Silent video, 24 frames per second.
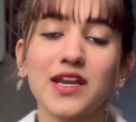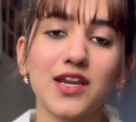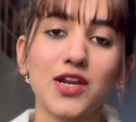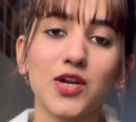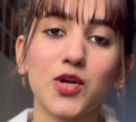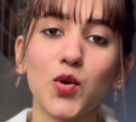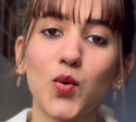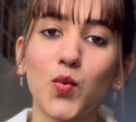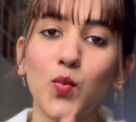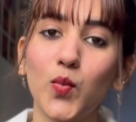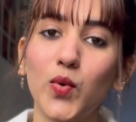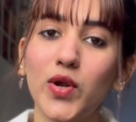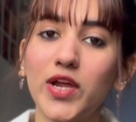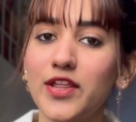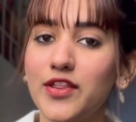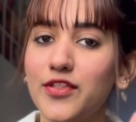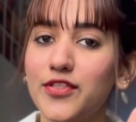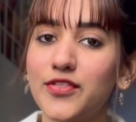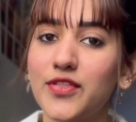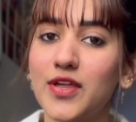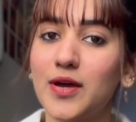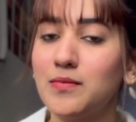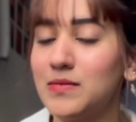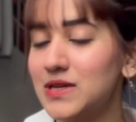it with
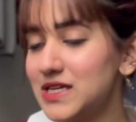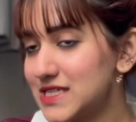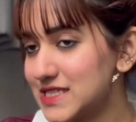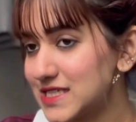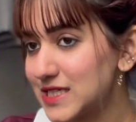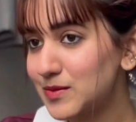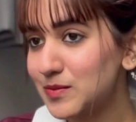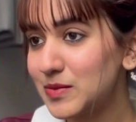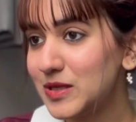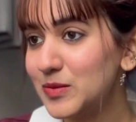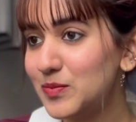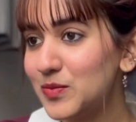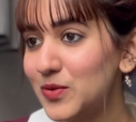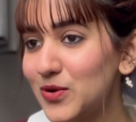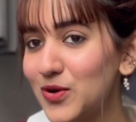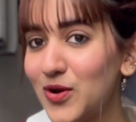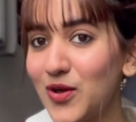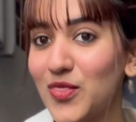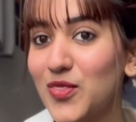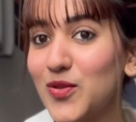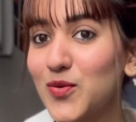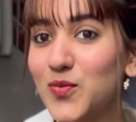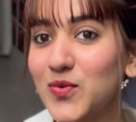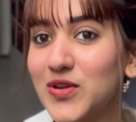amazing people
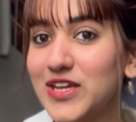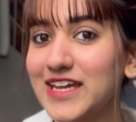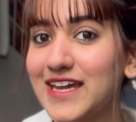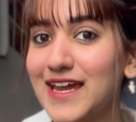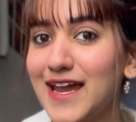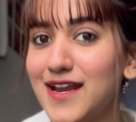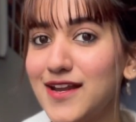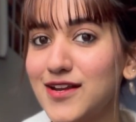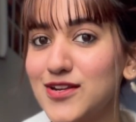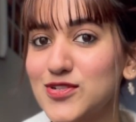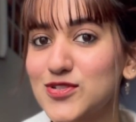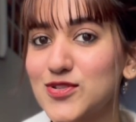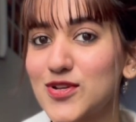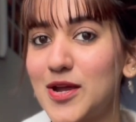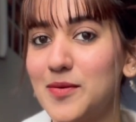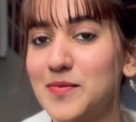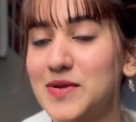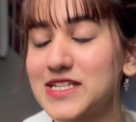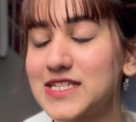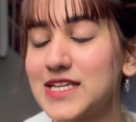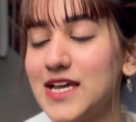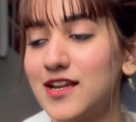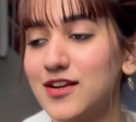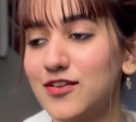on the weekend so I'm
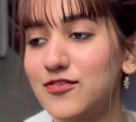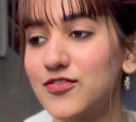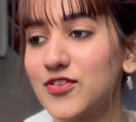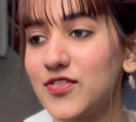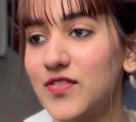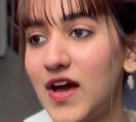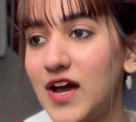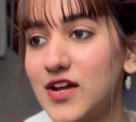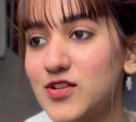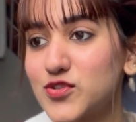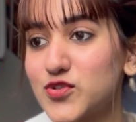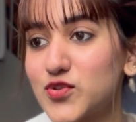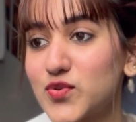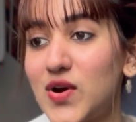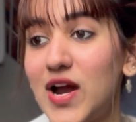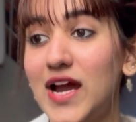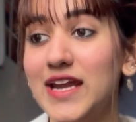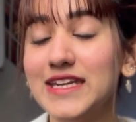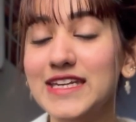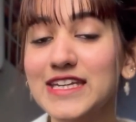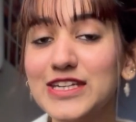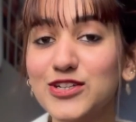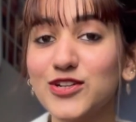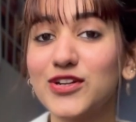excited for that so I
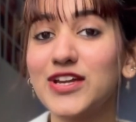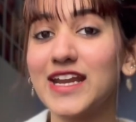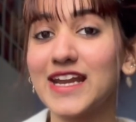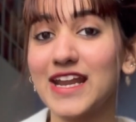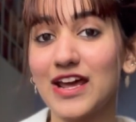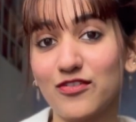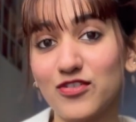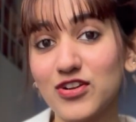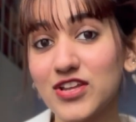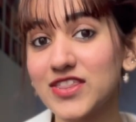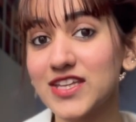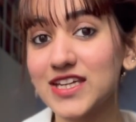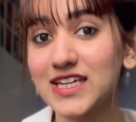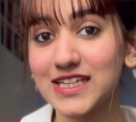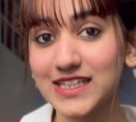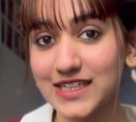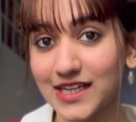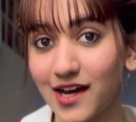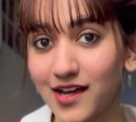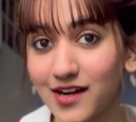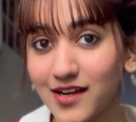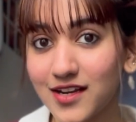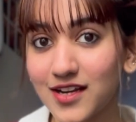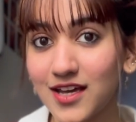need to get everything
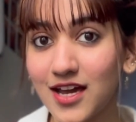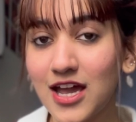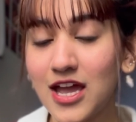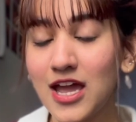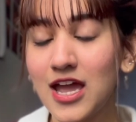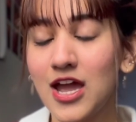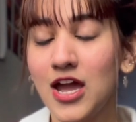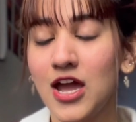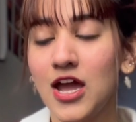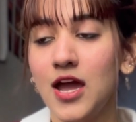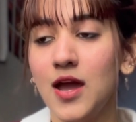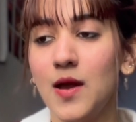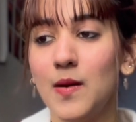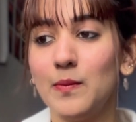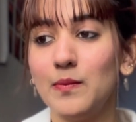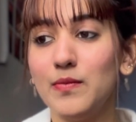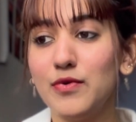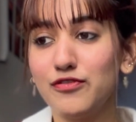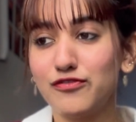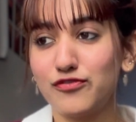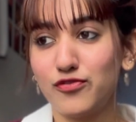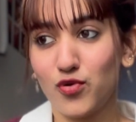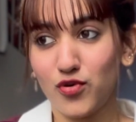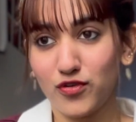done
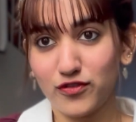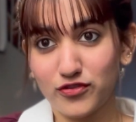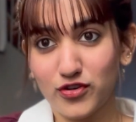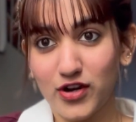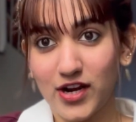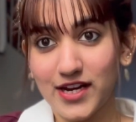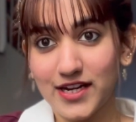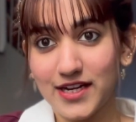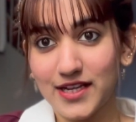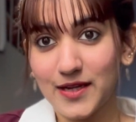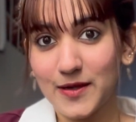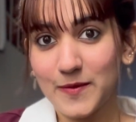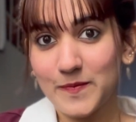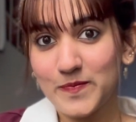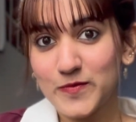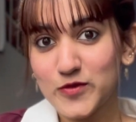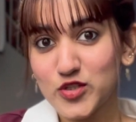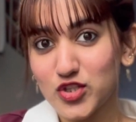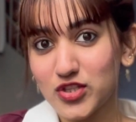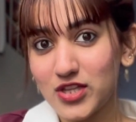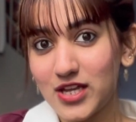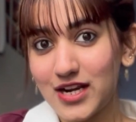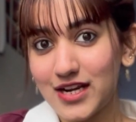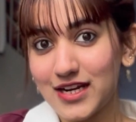before Friday
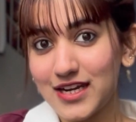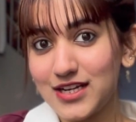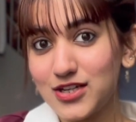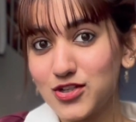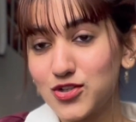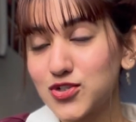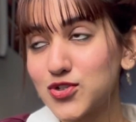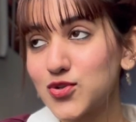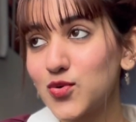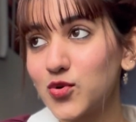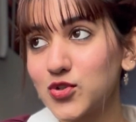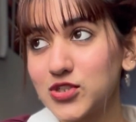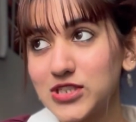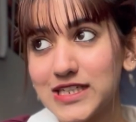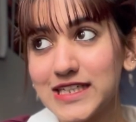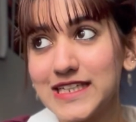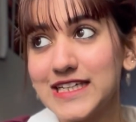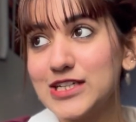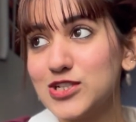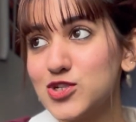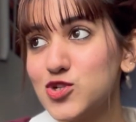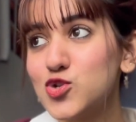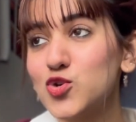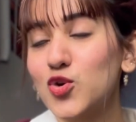so that I can
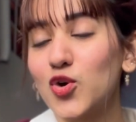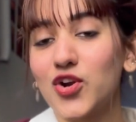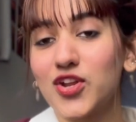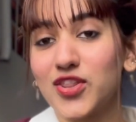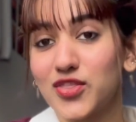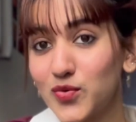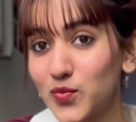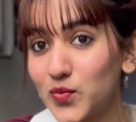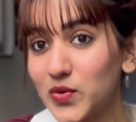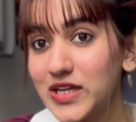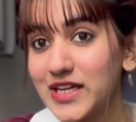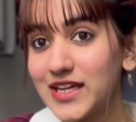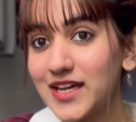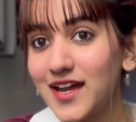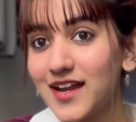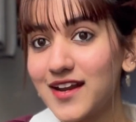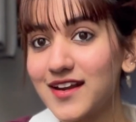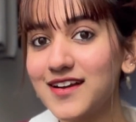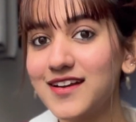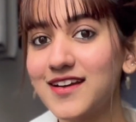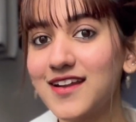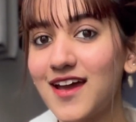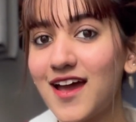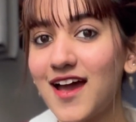totally enjoy the
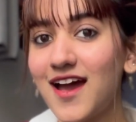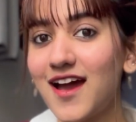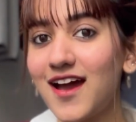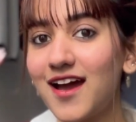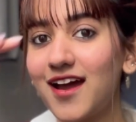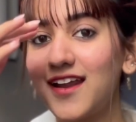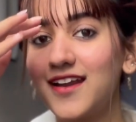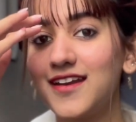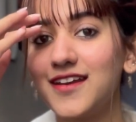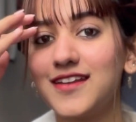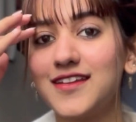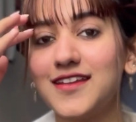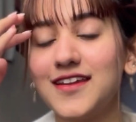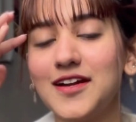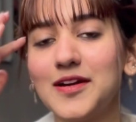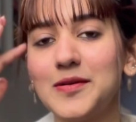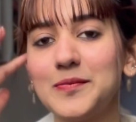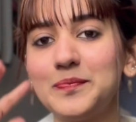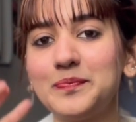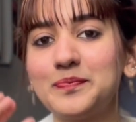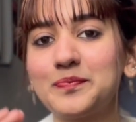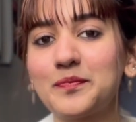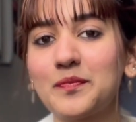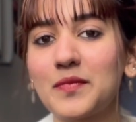weekend. And yeah,
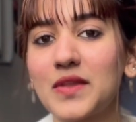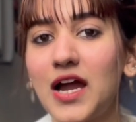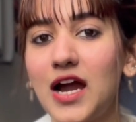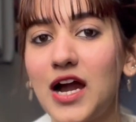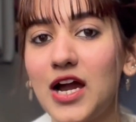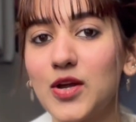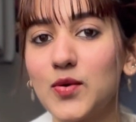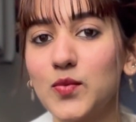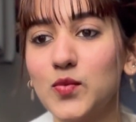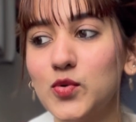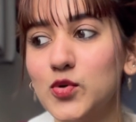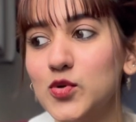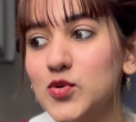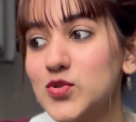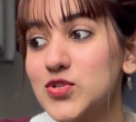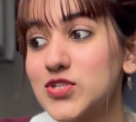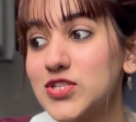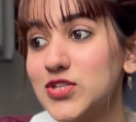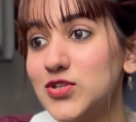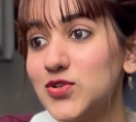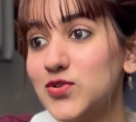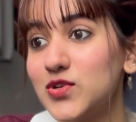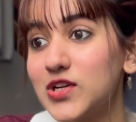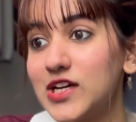I will
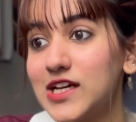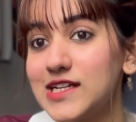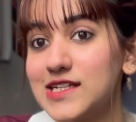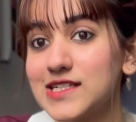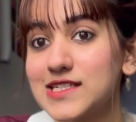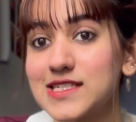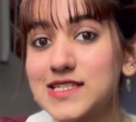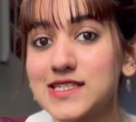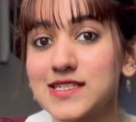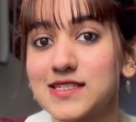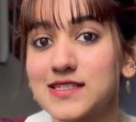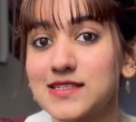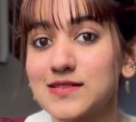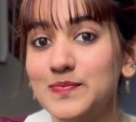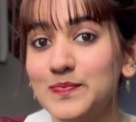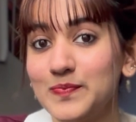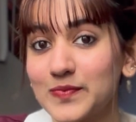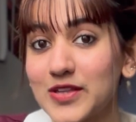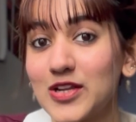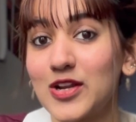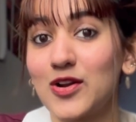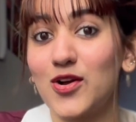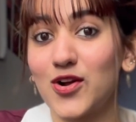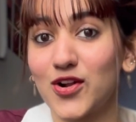see you guys
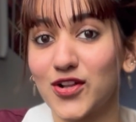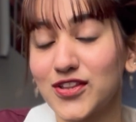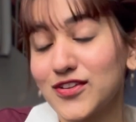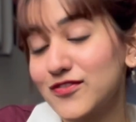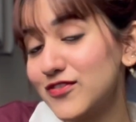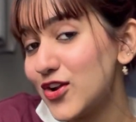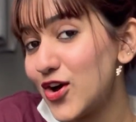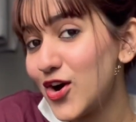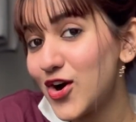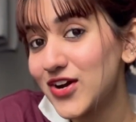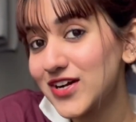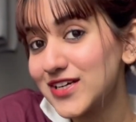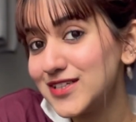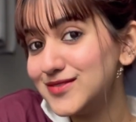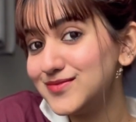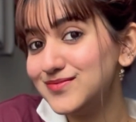along the vlog.